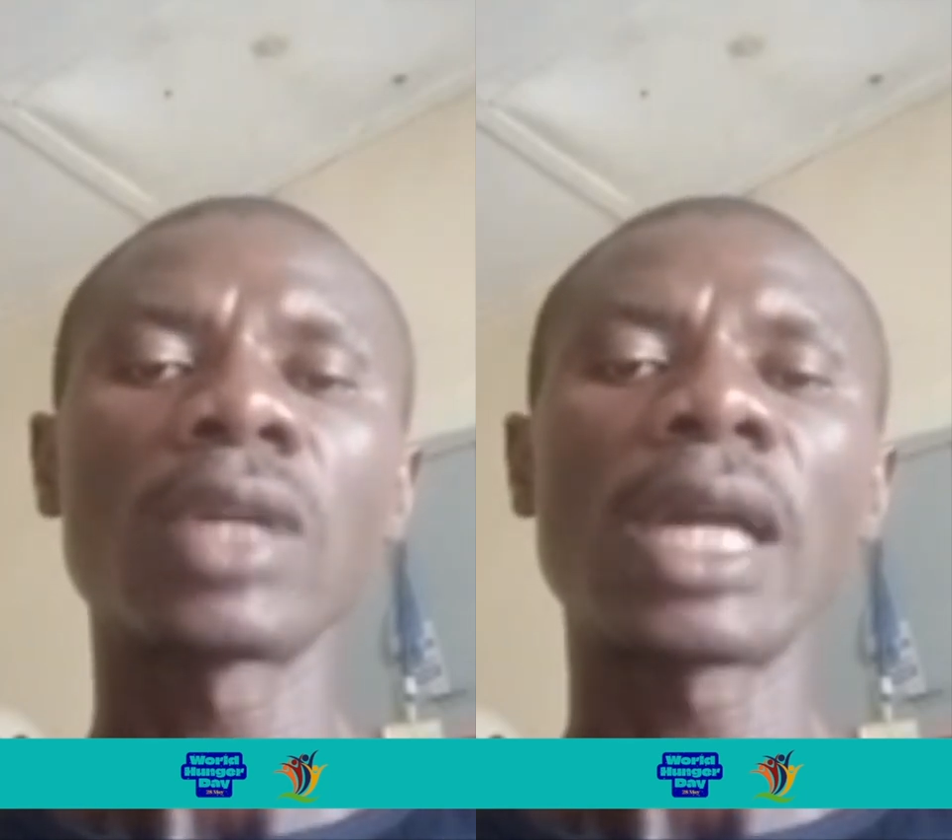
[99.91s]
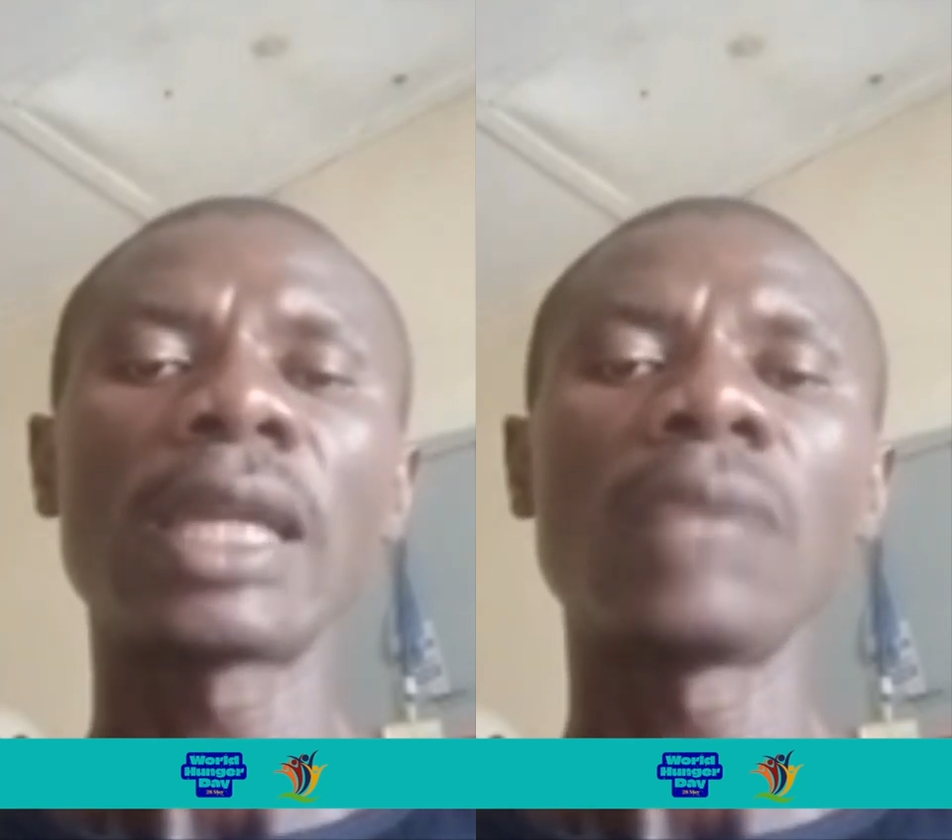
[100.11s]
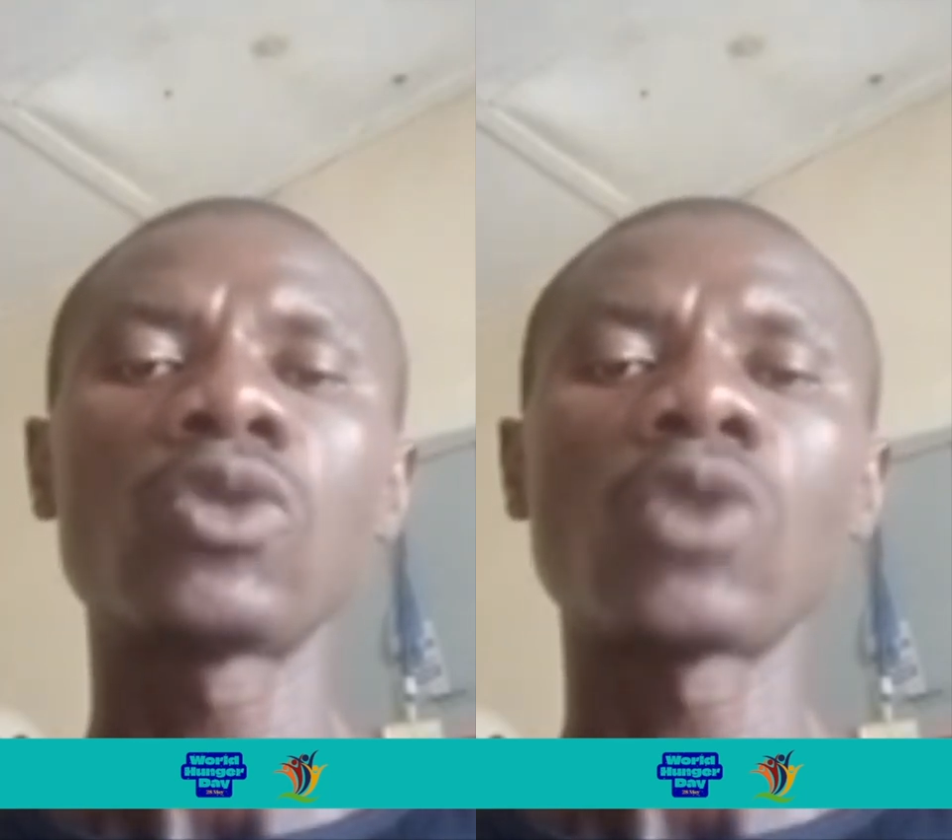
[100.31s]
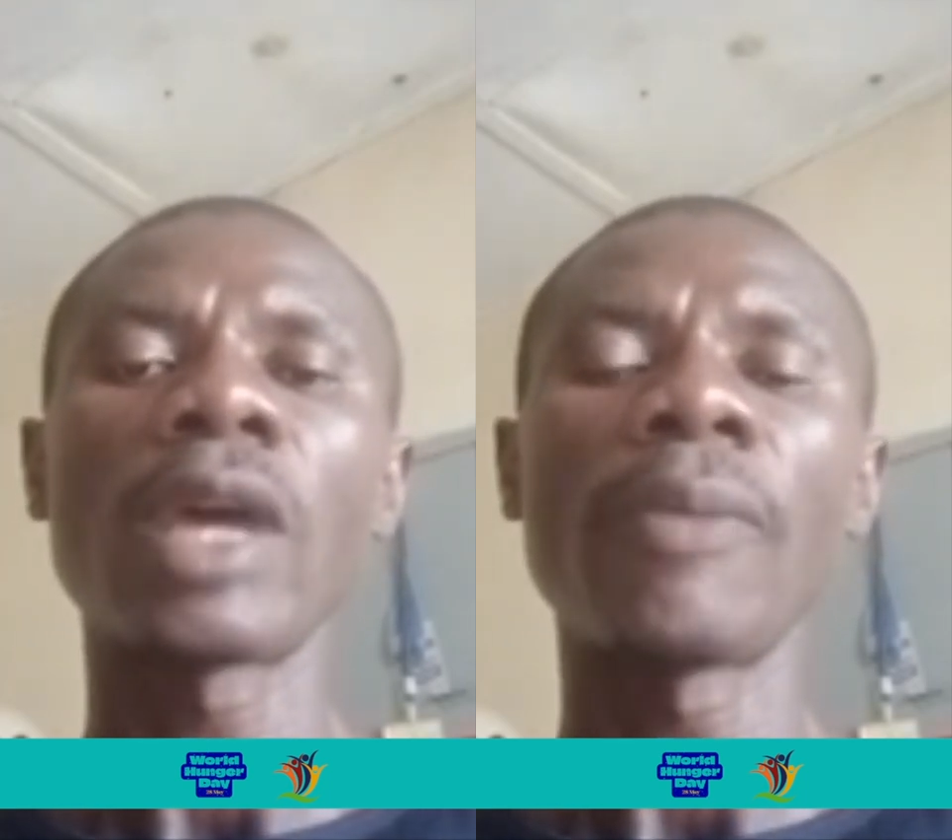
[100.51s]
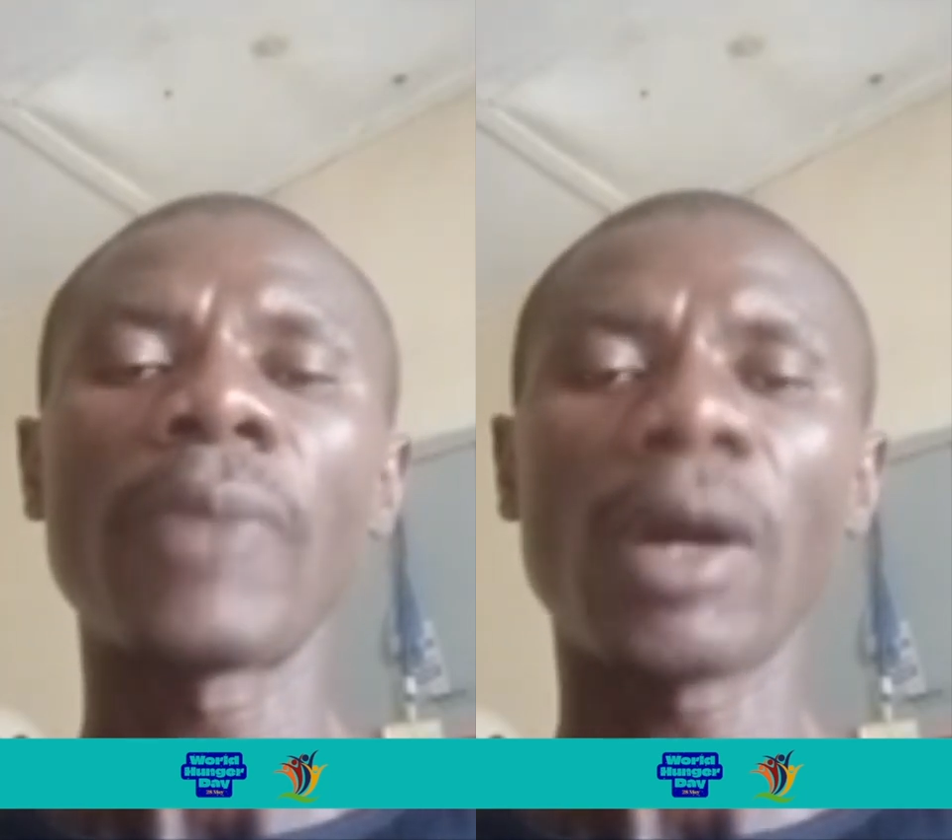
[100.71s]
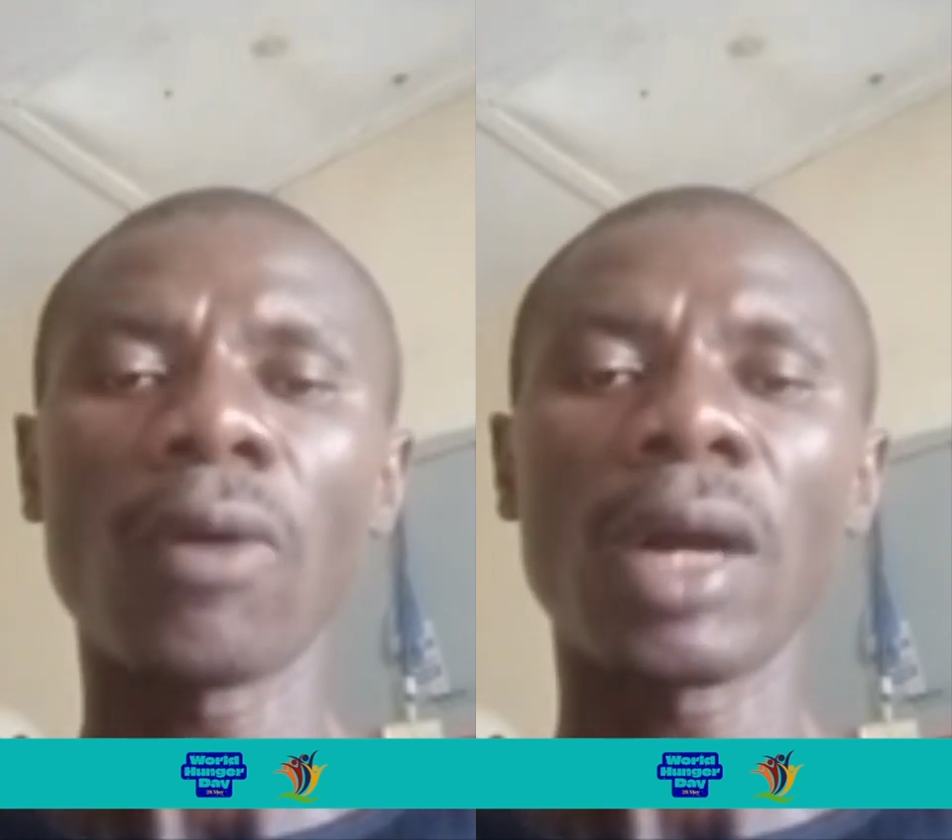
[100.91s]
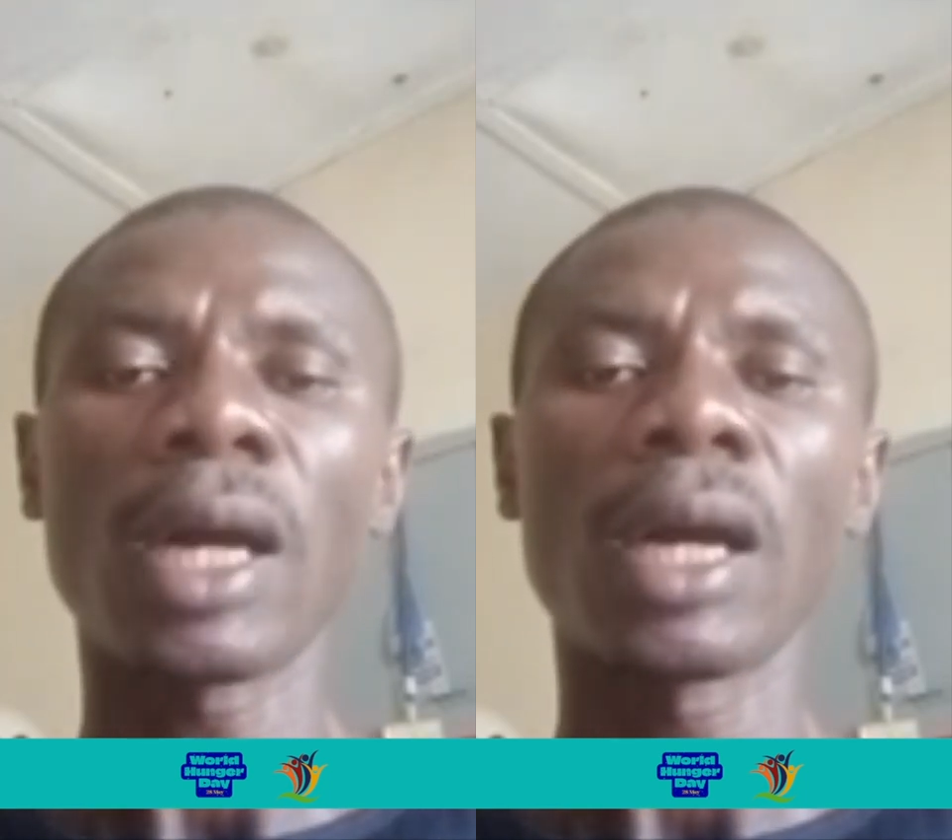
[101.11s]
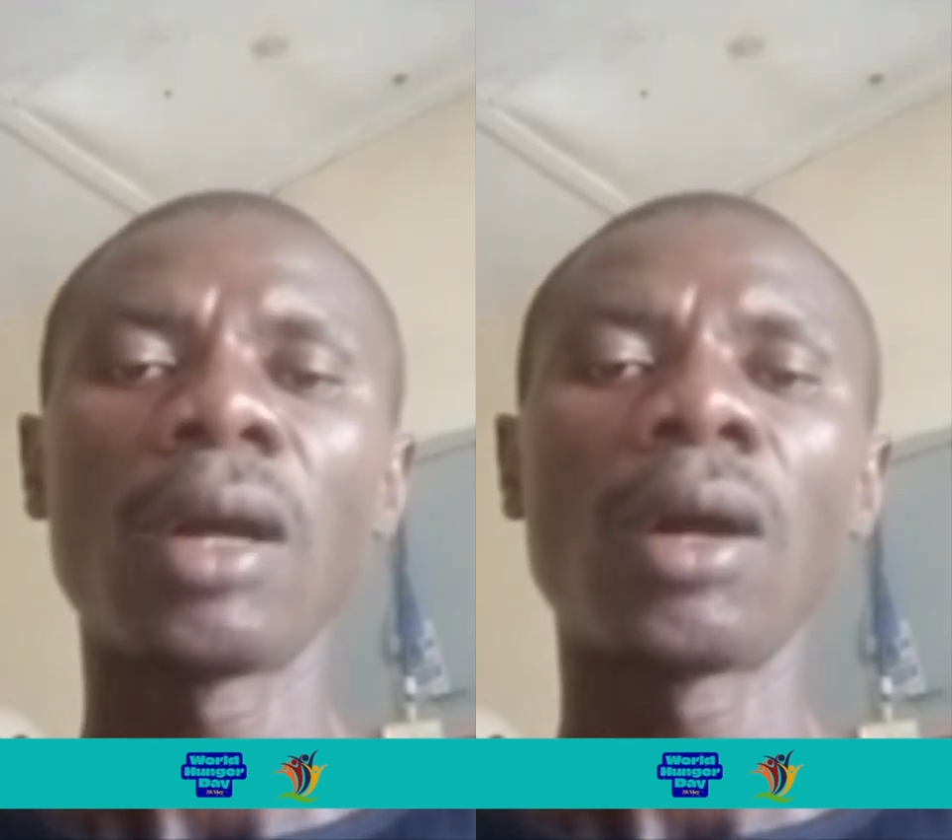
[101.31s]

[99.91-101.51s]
can able to empower